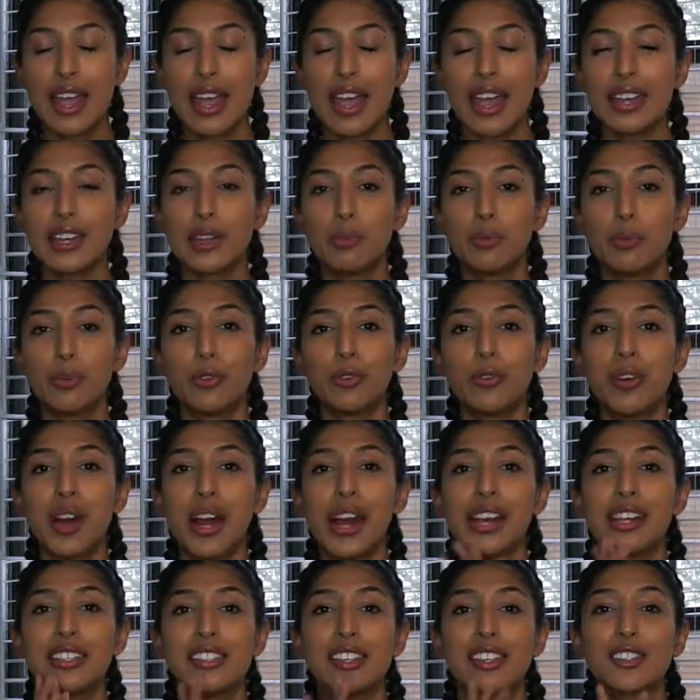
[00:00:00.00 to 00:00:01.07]
and it
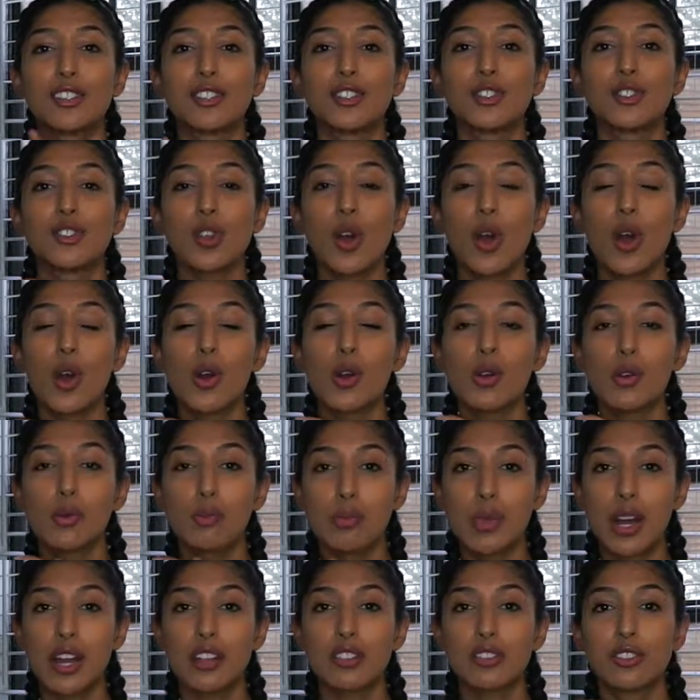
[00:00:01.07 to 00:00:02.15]
provides so
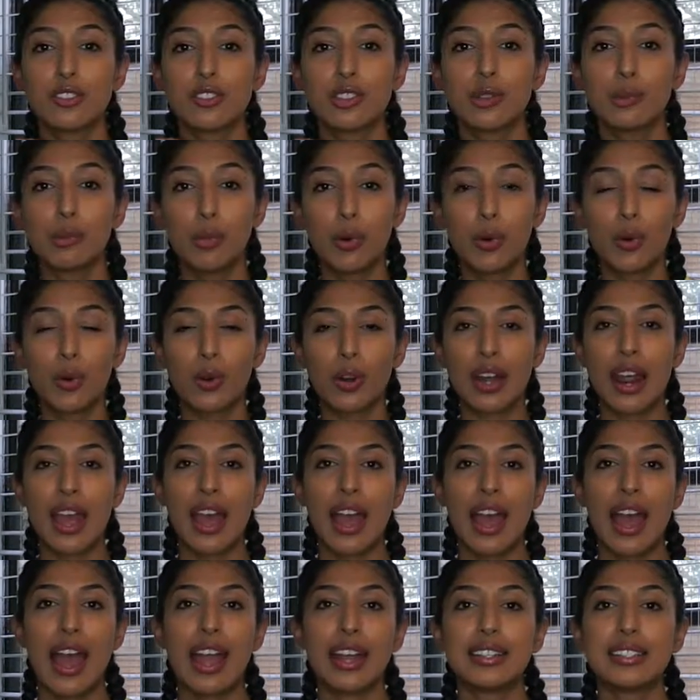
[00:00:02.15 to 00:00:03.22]
much support.
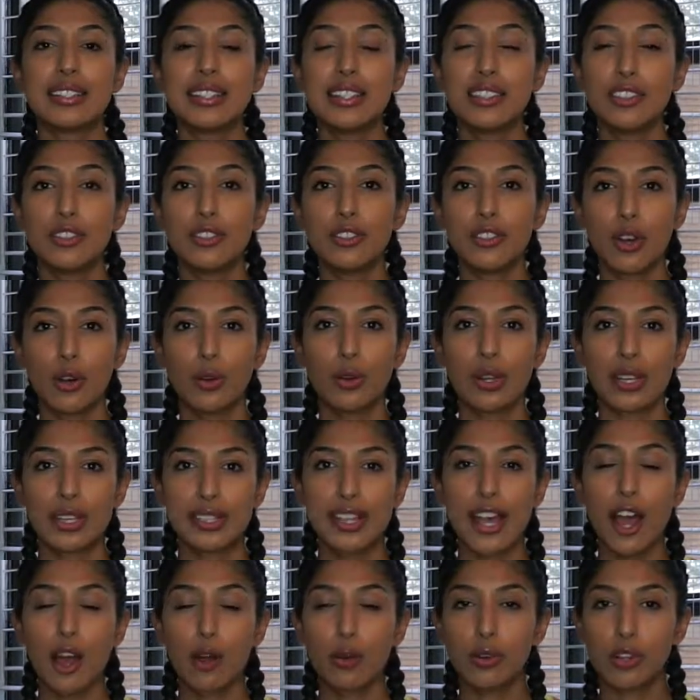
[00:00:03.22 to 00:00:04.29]
I didn't
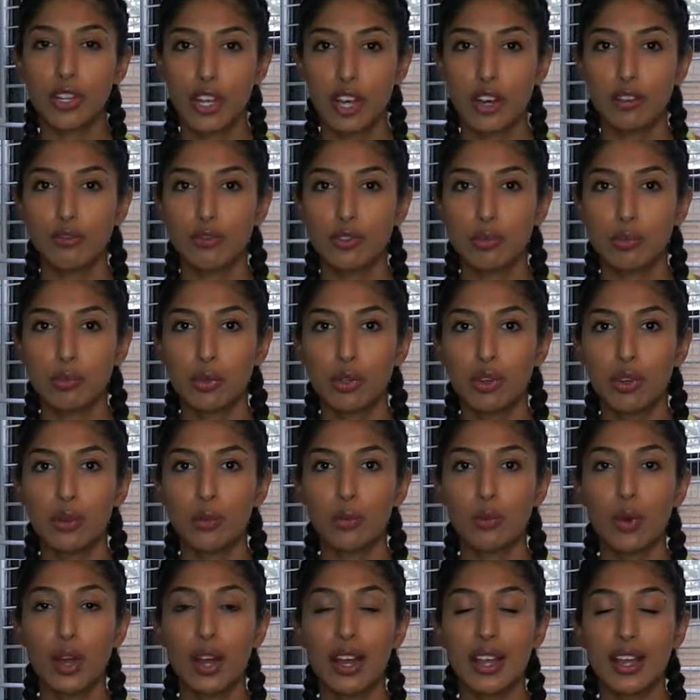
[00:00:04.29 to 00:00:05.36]
notice how uncomfortable
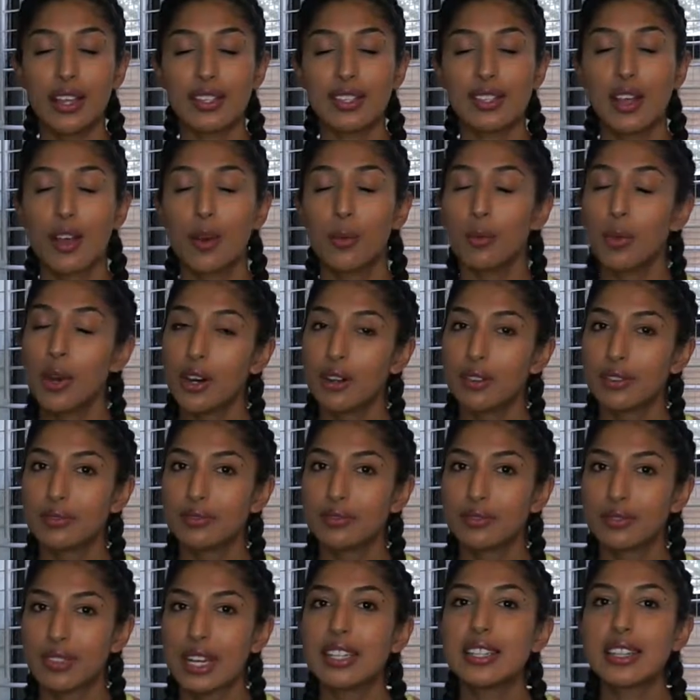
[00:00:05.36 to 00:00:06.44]
it was.
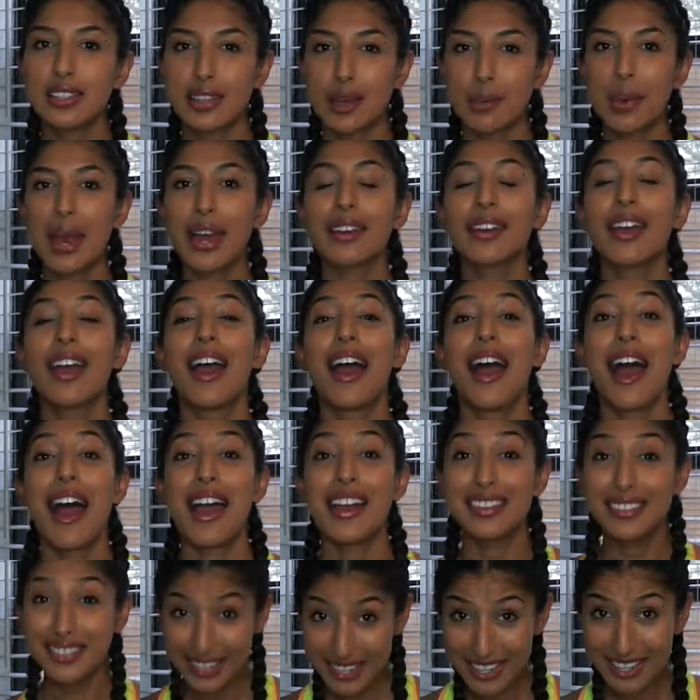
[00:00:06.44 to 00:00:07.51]
Well, I take that back.
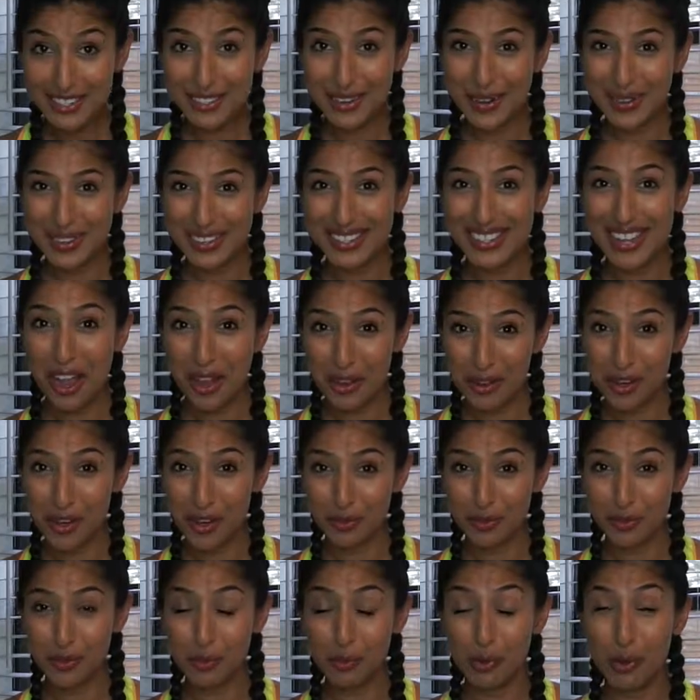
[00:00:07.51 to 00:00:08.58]
I did notice how
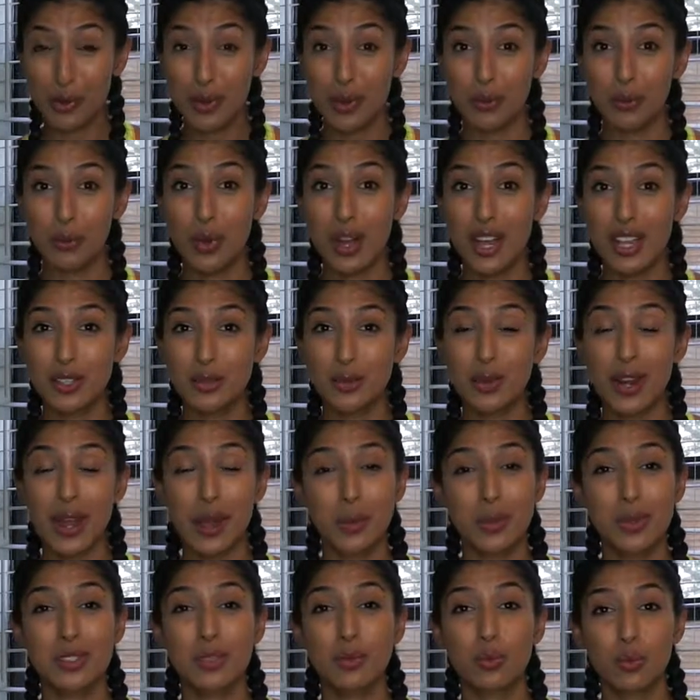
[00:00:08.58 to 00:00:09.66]
uncomfortable it was when
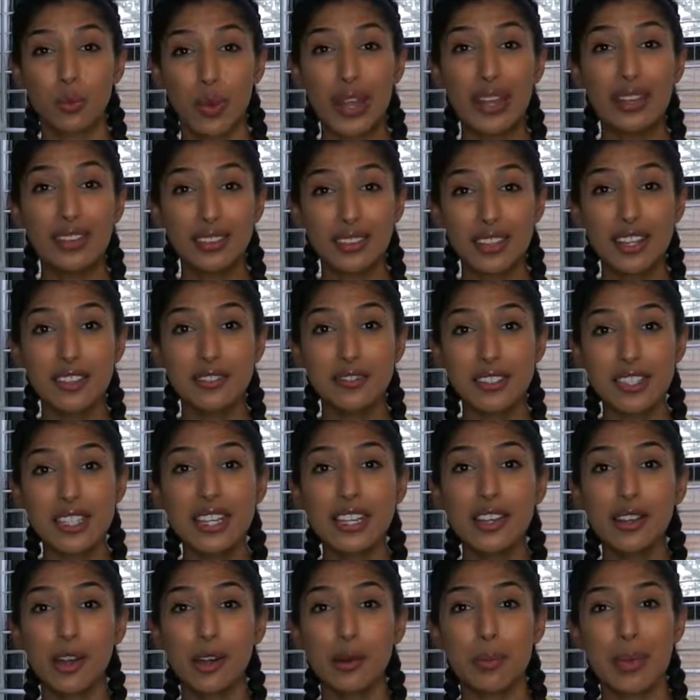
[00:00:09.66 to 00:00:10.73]
I was
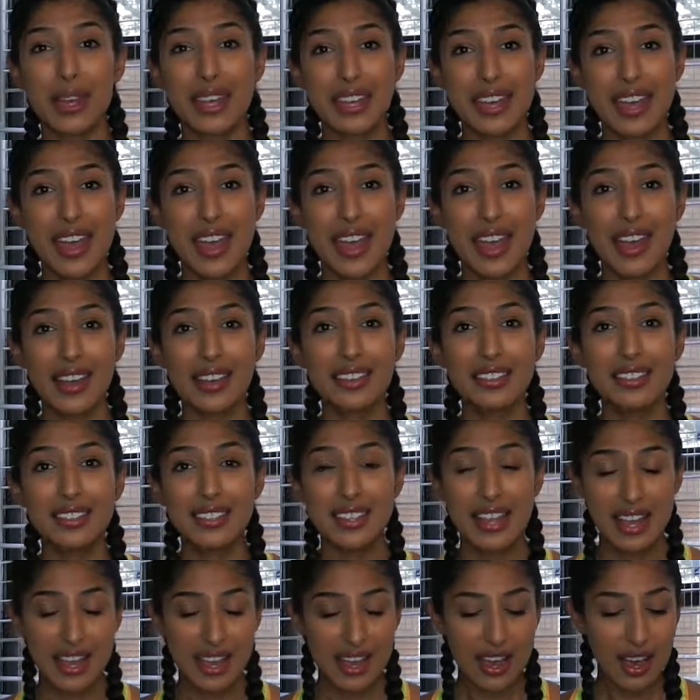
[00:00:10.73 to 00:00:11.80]
weightlifting on my hands.